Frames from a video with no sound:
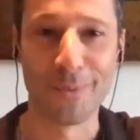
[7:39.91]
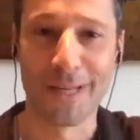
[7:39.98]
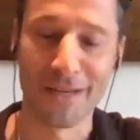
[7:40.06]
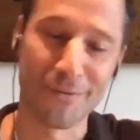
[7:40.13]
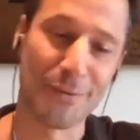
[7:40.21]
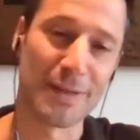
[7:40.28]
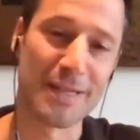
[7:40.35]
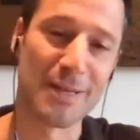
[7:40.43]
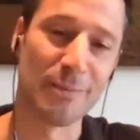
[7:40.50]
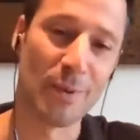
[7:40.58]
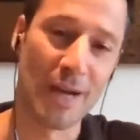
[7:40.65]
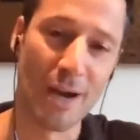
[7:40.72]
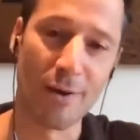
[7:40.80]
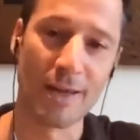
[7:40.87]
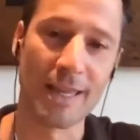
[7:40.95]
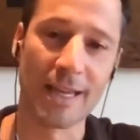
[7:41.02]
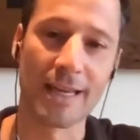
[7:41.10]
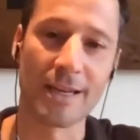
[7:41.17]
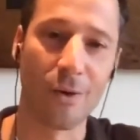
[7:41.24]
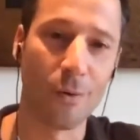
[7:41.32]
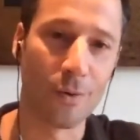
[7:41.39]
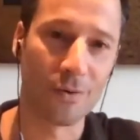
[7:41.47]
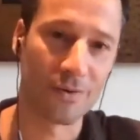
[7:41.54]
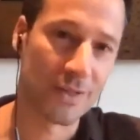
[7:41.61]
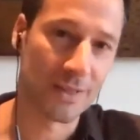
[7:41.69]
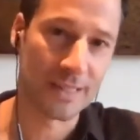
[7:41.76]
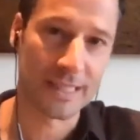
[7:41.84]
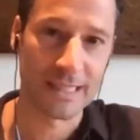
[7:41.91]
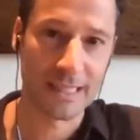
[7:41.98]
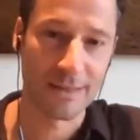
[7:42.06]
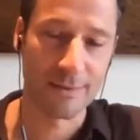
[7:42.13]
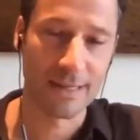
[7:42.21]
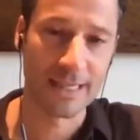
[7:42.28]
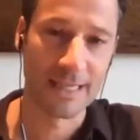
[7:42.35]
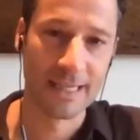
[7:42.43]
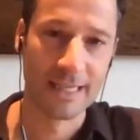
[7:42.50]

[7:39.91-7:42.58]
Like, for example, how can they get hold of content, right?